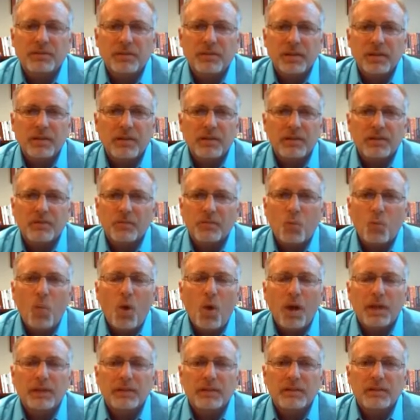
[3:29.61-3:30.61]

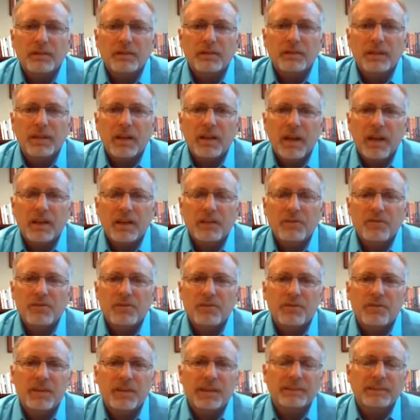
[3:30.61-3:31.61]
What can I use
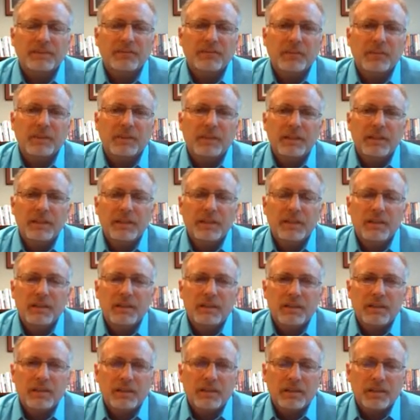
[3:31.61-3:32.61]
effectively
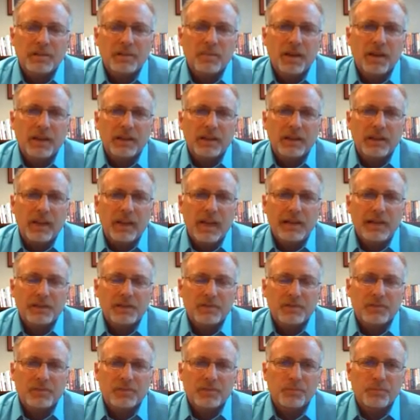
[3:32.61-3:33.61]
in my
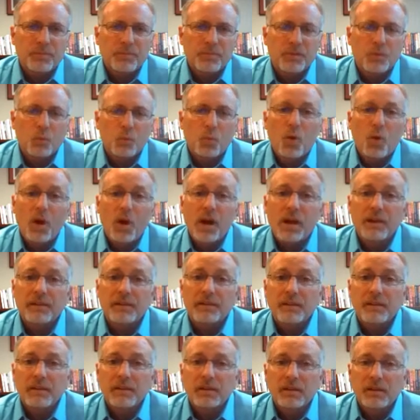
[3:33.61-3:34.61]
classroom?
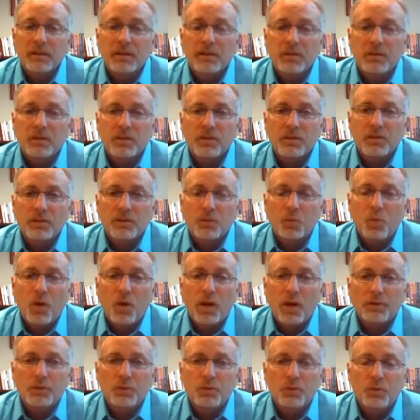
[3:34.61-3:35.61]
What
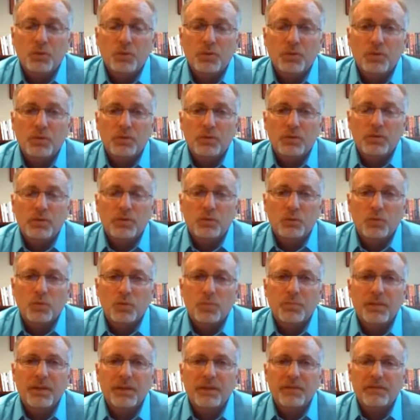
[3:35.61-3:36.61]
tool will
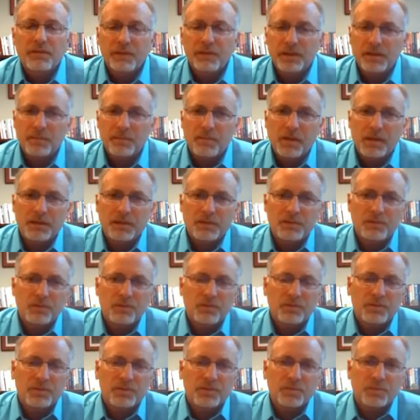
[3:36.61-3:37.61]
benefit my
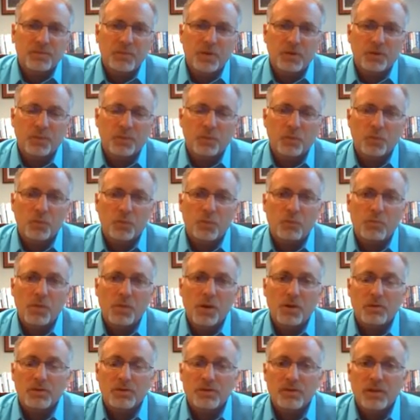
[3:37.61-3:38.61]
students the
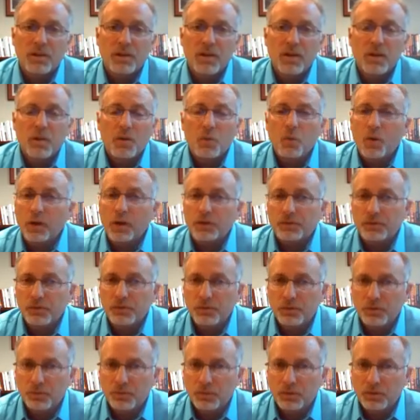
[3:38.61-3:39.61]
most? What
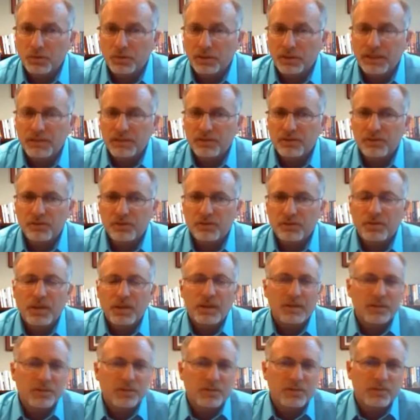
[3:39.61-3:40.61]
tool will lead to
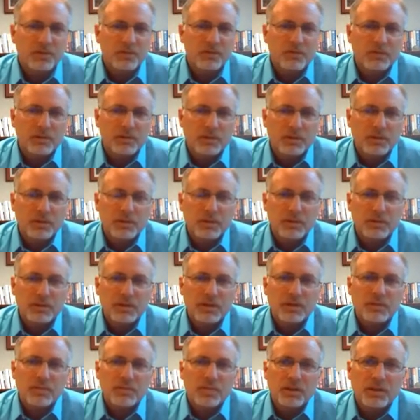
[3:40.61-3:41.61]
greater student
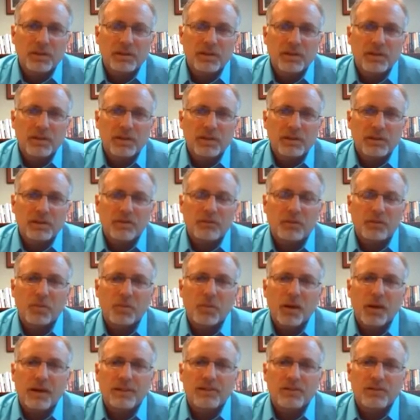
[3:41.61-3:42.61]
achievement for
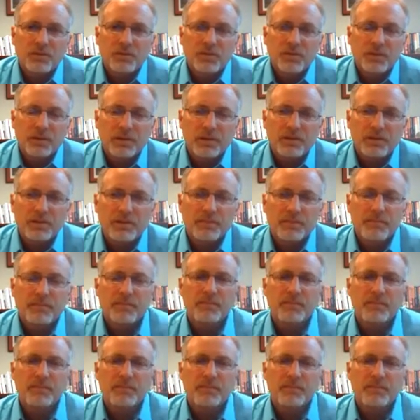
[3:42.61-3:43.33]
my students?